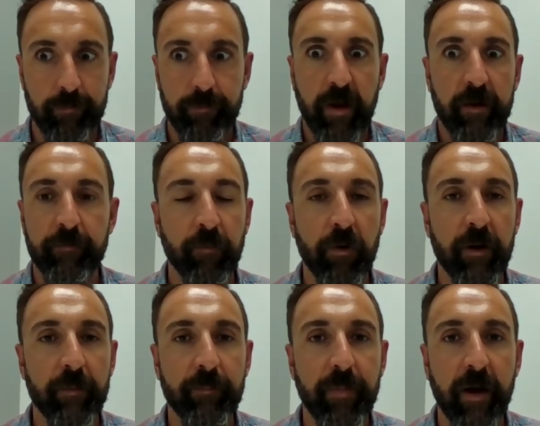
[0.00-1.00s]
paid for
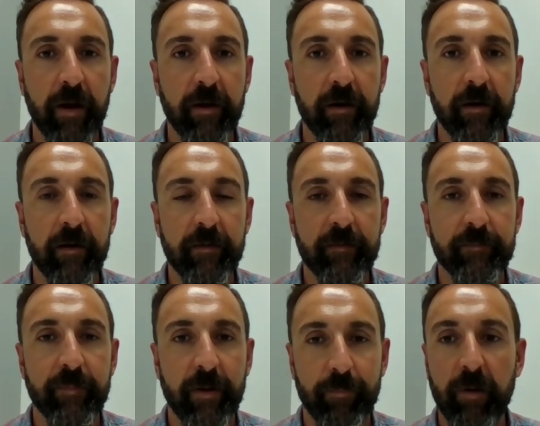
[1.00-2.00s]
it by
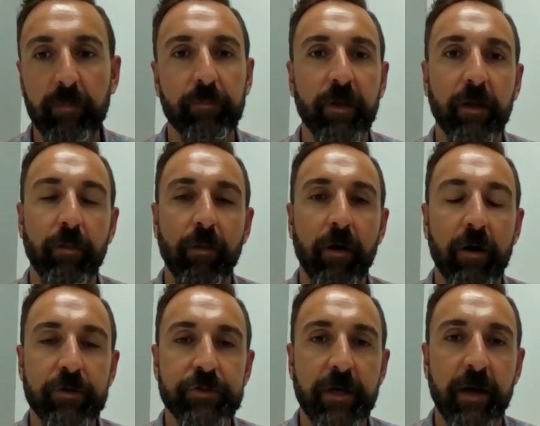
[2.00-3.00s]
probably a
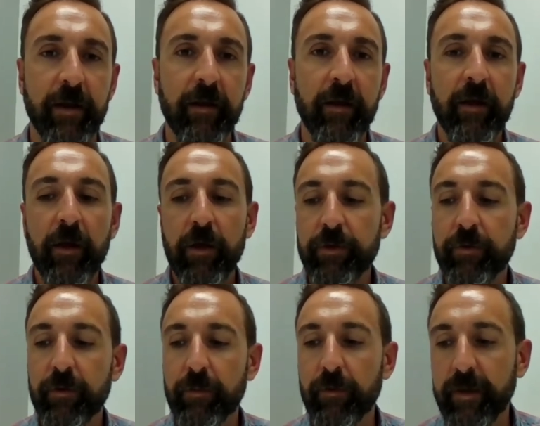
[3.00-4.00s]
long shot. You
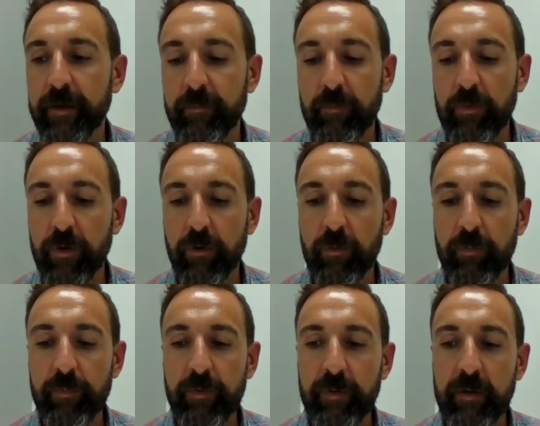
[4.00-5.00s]
could look at
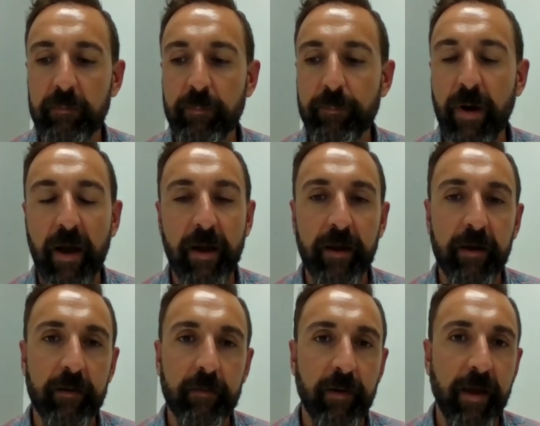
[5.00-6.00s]

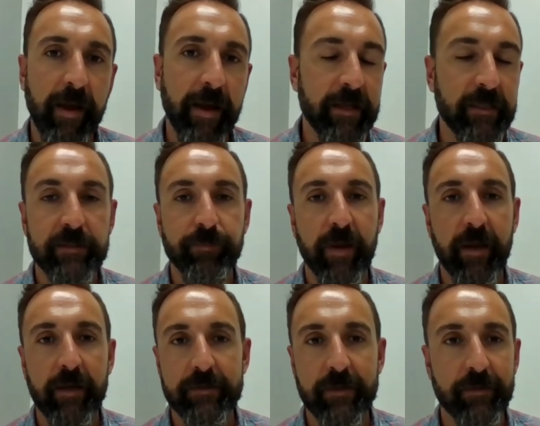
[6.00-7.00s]
buying ad
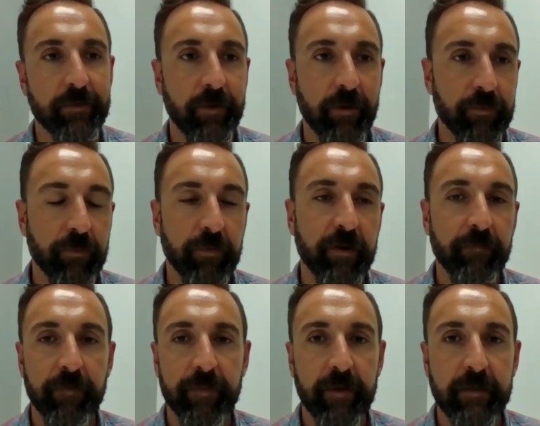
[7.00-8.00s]
space and doing
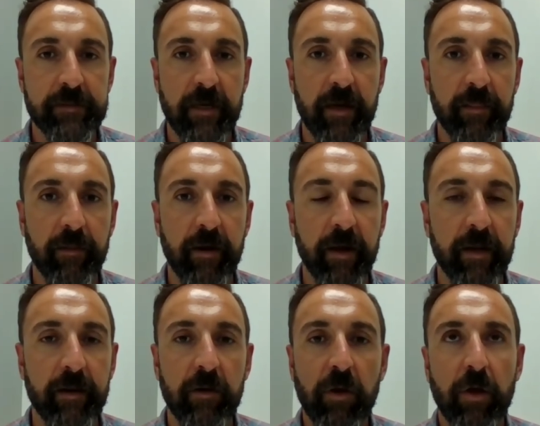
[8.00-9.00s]
different things online, and